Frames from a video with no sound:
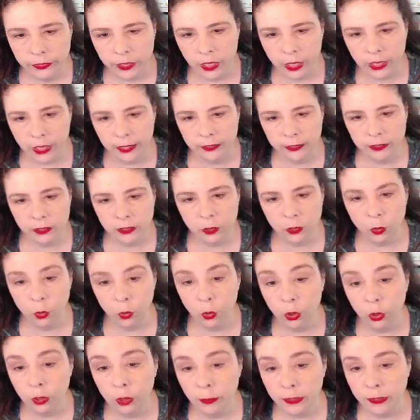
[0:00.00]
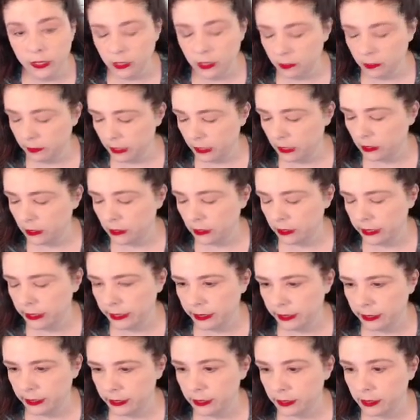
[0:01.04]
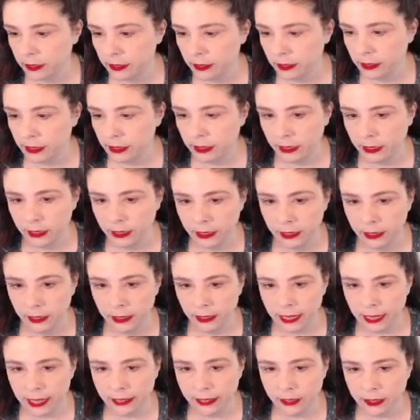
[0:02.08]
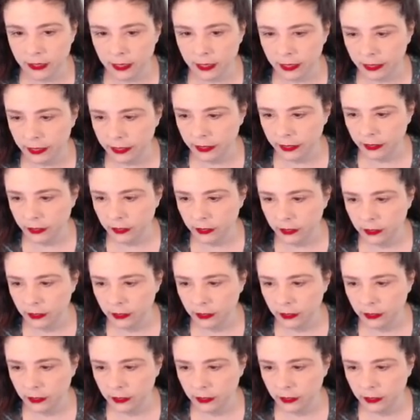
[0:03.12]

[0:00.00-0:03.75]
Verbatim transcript: got the orb in the middle is the cat's eye